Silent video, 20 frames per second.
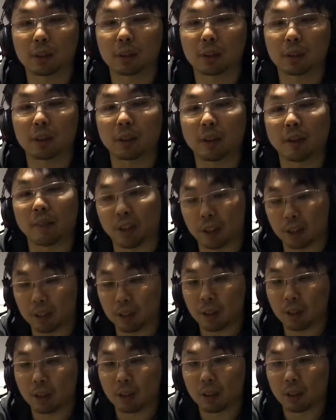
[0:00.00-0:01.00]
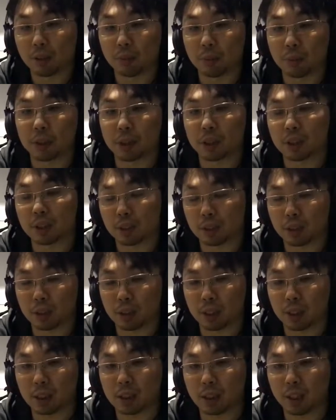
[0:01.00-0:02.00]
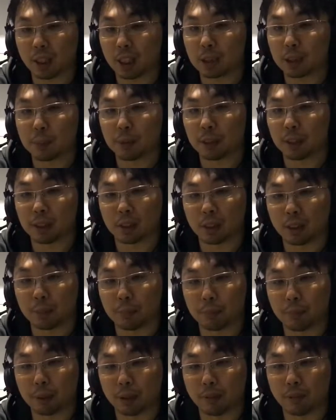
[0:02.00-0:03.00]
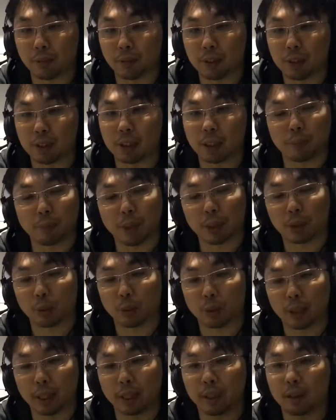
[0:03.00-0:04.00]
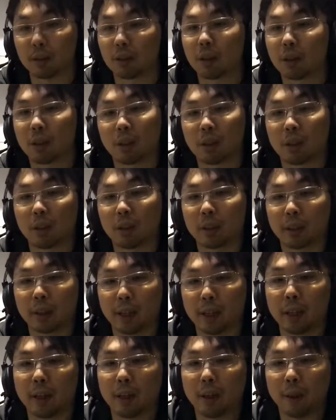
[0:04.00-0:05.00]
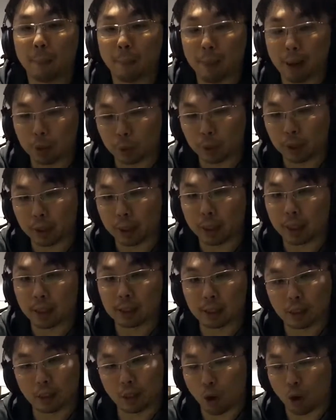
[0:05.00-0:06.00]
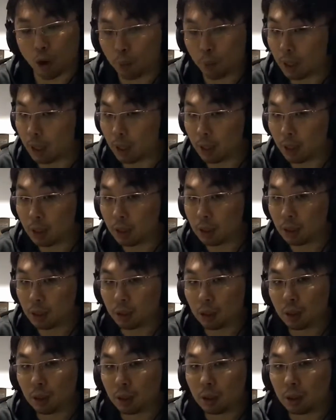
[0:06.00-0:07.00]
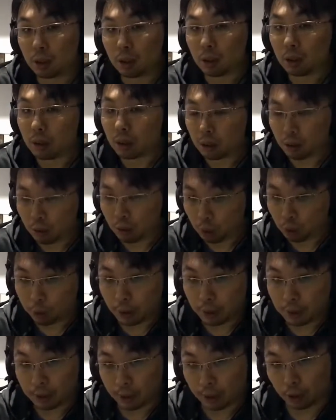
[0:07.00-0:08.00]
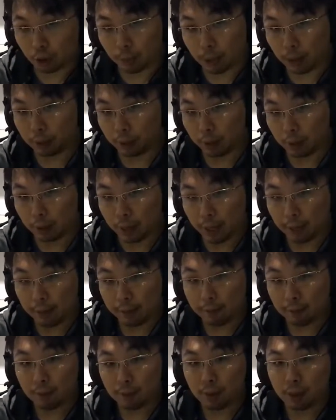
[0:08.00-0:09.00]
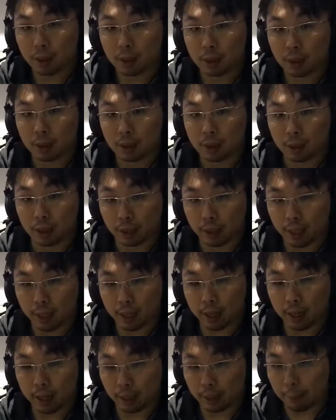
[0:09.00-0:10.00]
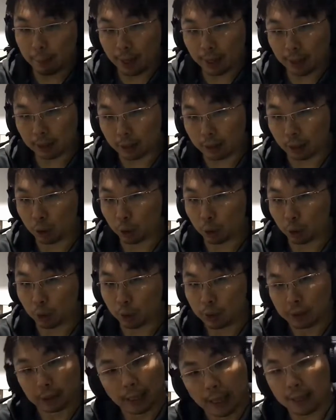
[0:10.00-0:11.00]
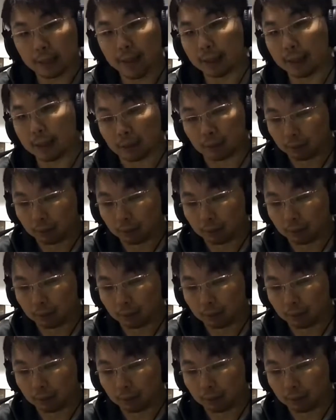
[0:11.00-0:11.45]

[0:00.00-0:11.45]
27, which is just the last bit, there's a little bit difference, and bar 28. Okay, bar 28 is a comma to translate into bar 29. Okay, and then bar 32 is the ending.